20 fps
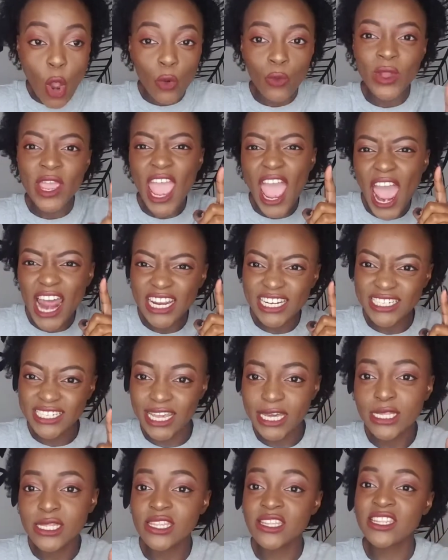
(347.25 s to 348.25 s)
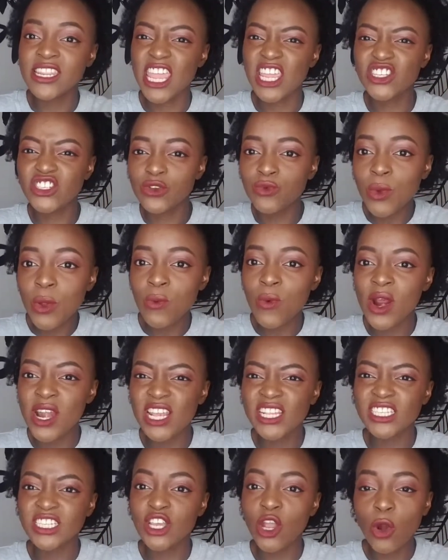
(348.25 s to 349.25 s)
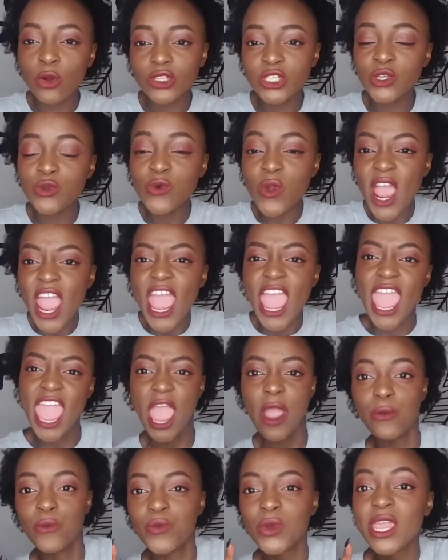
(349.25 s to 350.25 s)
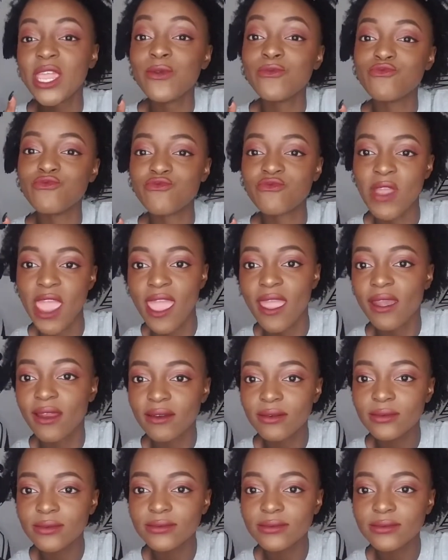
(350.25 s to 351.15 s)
We had a destination we wanted to go to and we ran.